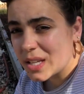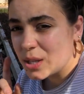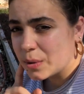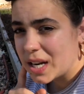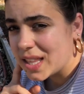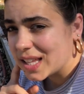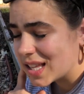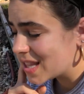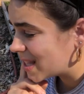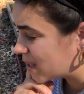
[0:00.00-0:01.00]
you know what I think
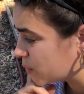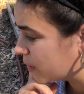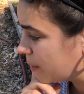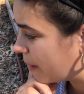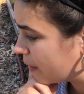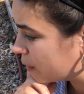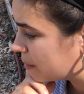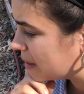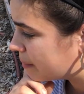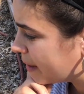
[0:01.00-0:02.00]
that's really
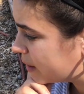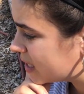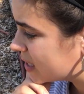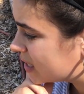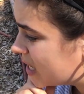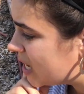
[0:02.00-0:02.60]
bothering me about this